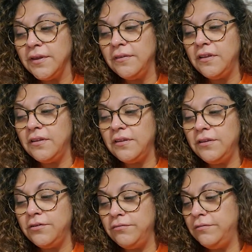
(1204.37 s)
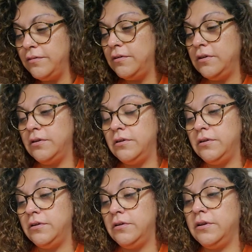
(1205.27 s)
you know,
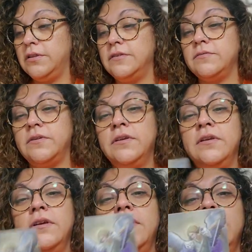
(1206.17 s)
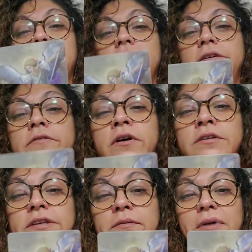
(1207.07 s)
get this one. There you are,
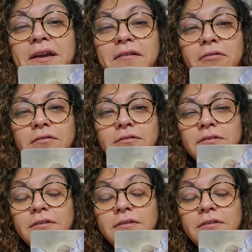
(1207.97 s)
St. Michael.